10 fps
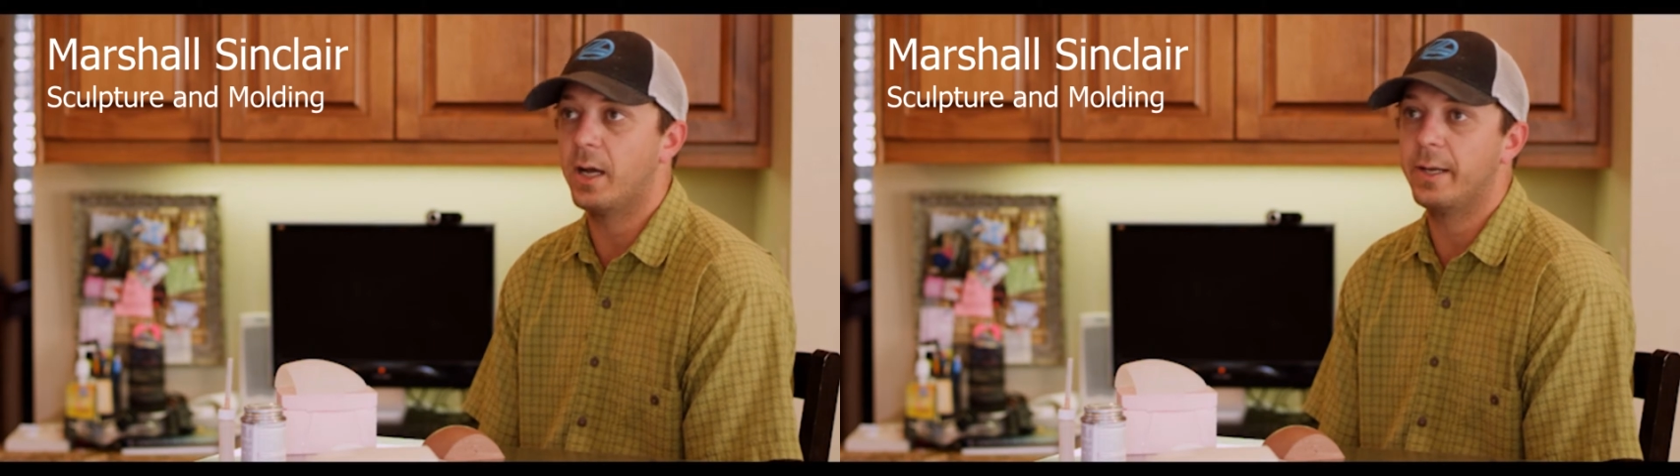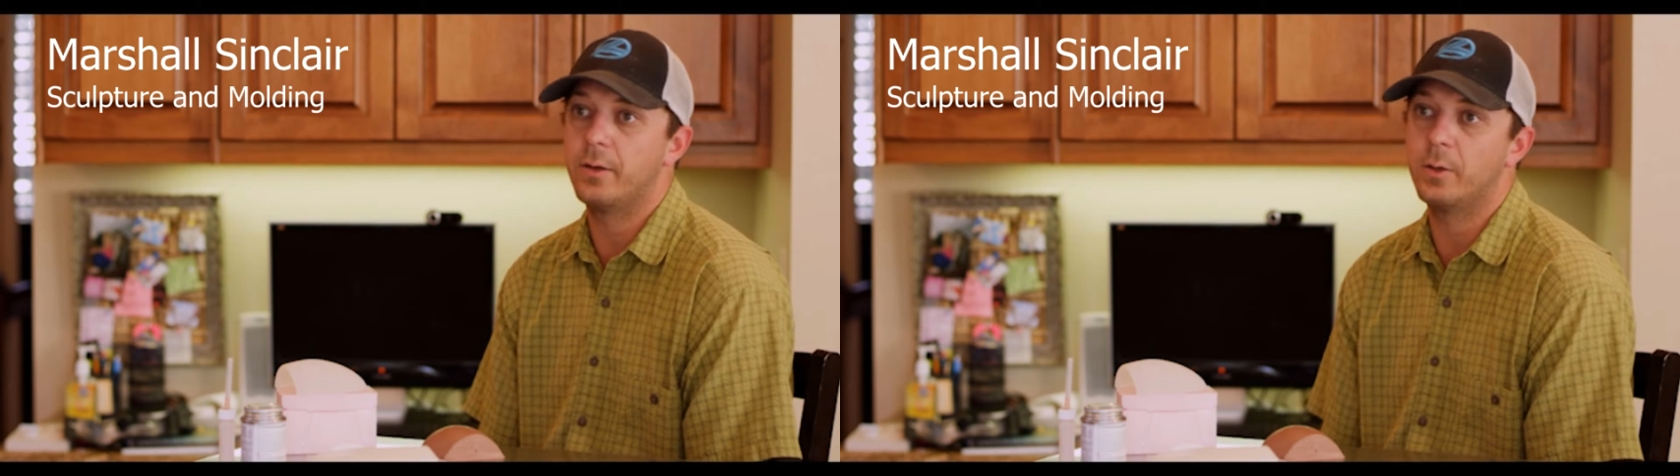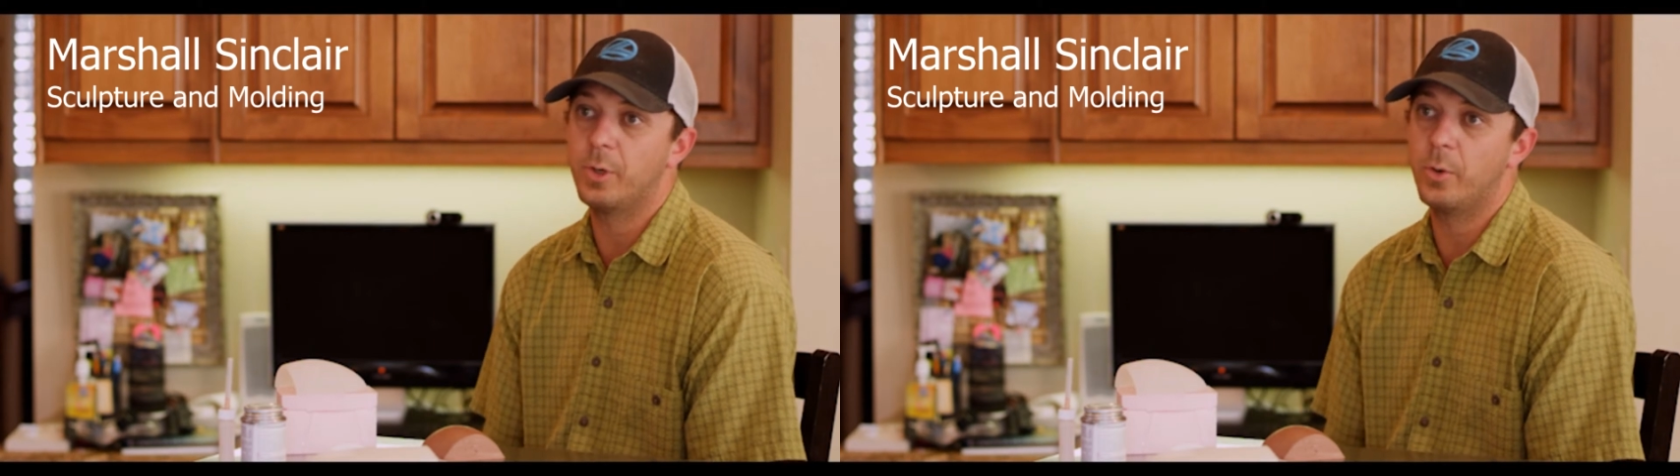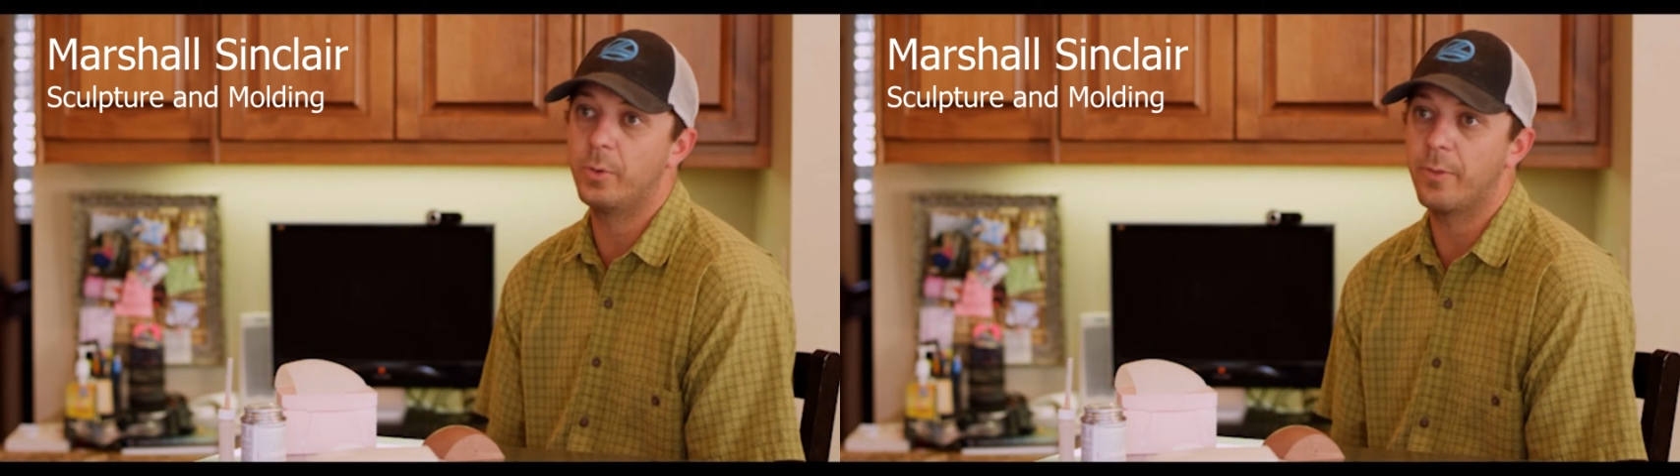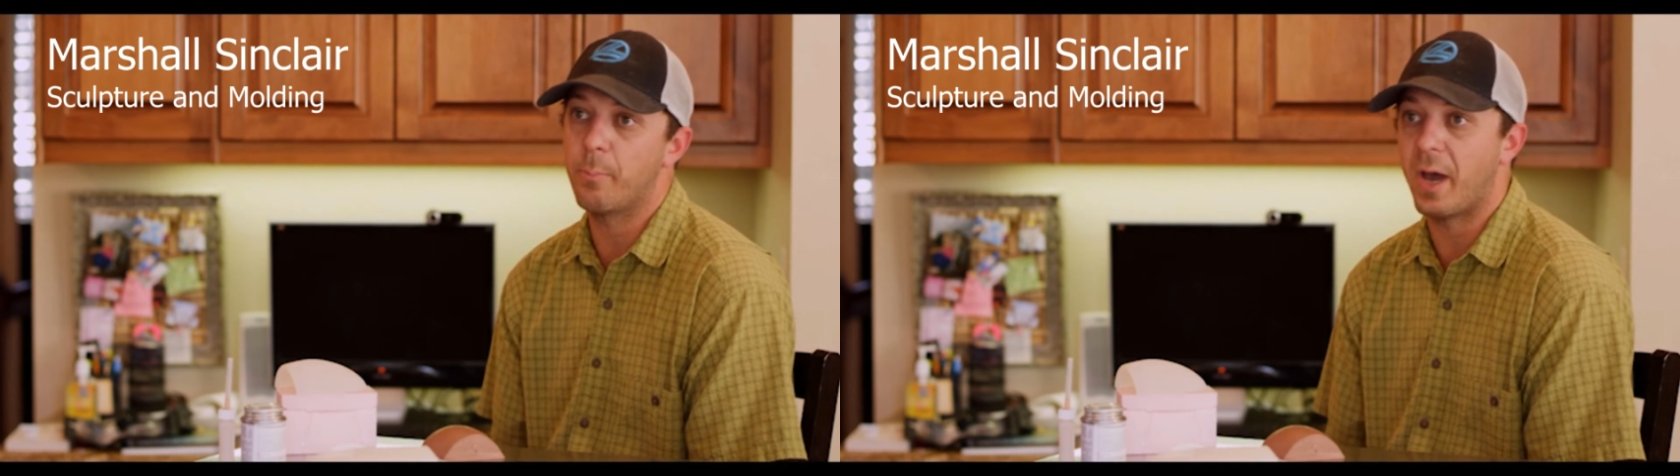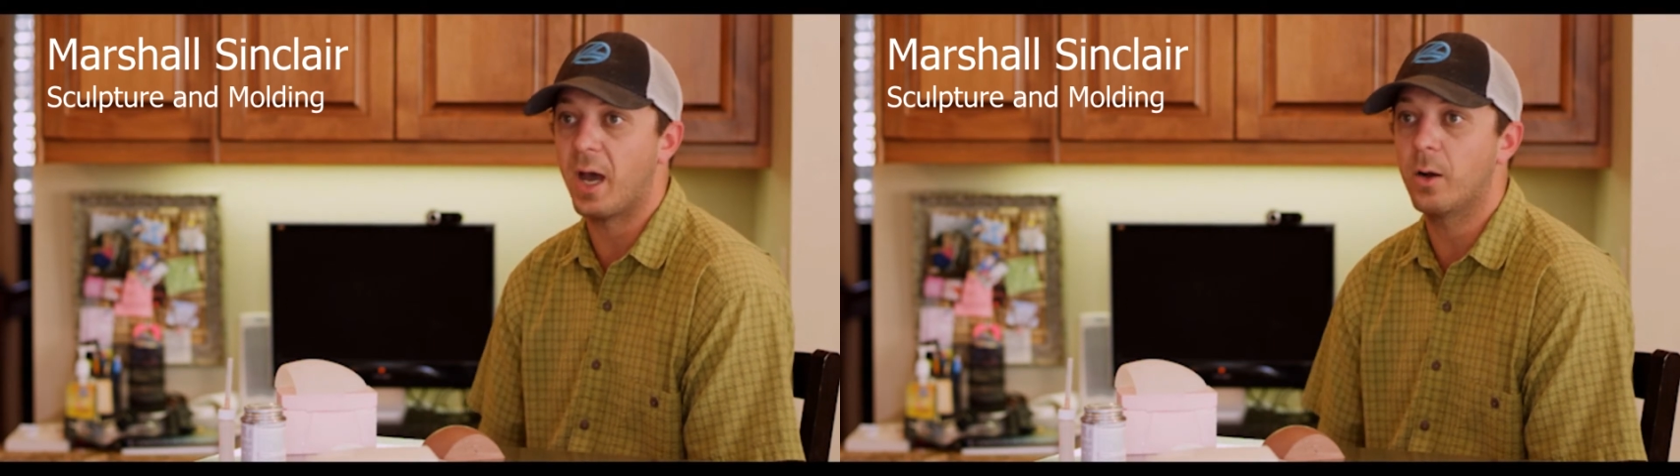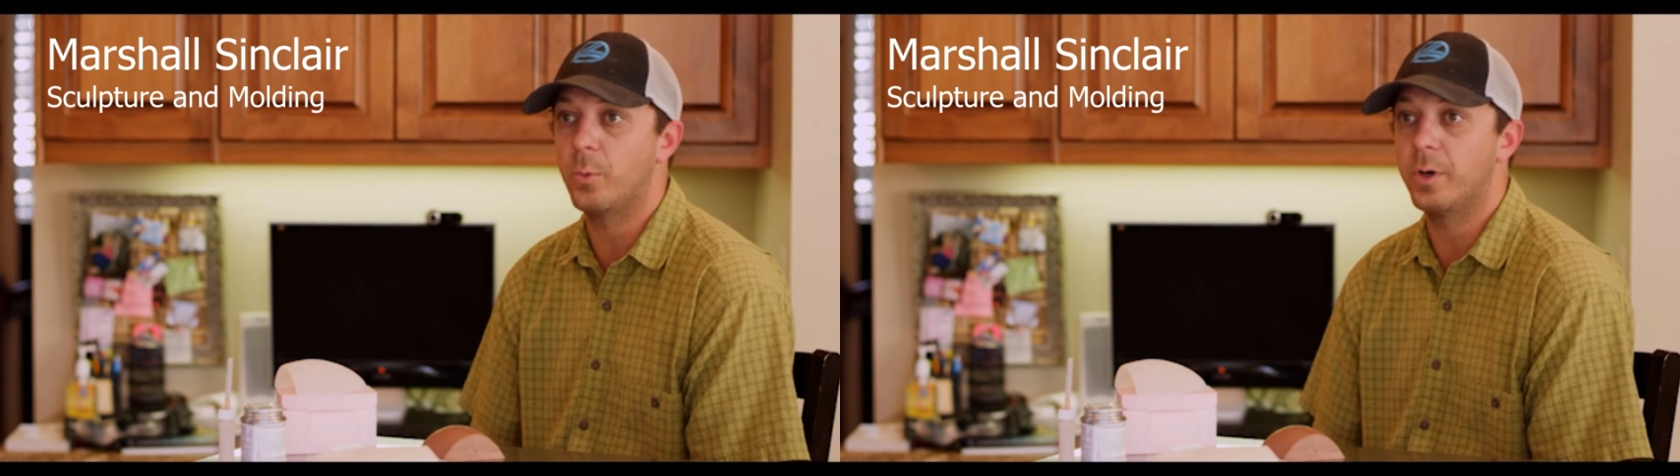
I ended up coating the back